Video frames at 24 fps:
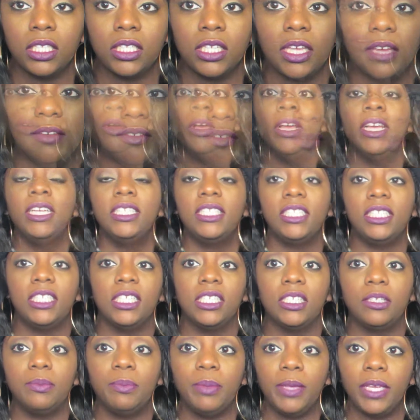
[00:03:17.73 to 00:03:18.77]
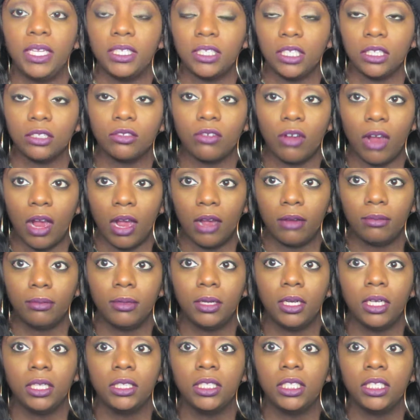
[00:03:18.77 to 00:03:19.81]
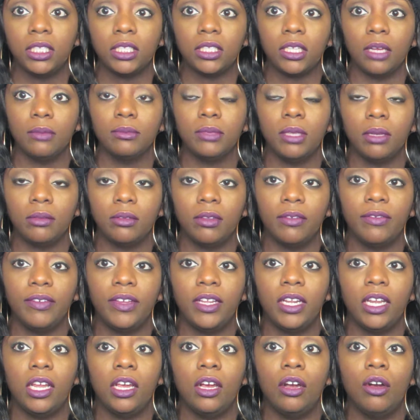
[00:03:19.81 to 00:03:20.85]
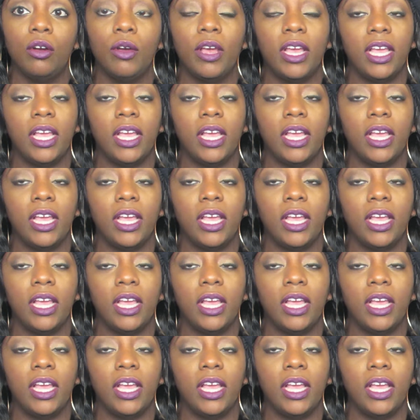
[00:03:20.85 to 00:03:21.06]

giveaway, just be a subscriber, just thumbs up the video,